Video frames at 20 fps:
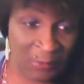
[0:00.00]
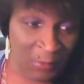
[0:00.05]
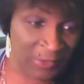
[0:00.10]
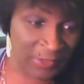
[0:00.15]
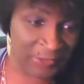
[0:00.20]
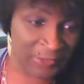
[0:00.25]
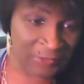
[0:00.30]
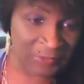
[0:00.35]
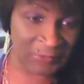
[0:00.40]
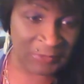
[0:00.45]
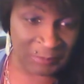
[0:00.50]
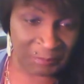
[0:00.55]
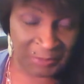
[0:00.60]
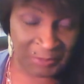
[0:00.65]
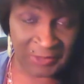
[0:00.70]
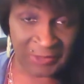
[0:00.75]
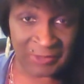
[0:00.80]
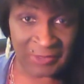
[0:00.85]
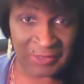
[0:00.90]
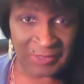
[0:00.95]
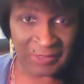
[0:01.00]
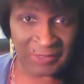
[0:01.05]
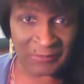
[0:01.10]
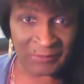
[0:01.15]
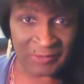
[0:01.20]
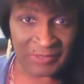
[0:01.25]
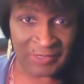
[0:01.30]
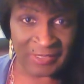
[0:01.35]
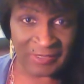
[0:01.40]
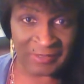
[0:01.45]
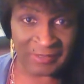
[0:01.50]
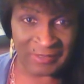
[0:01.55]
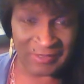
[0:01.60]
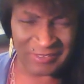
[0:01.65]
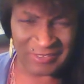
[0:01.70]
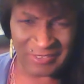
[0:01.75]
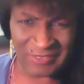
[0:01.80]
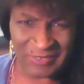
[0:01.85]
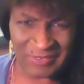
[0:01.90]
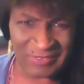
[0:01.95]
wanted to compete again, which I
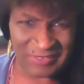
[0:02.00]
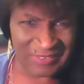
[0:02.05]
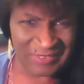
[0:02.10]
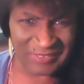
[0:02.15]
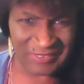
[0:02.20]
don't.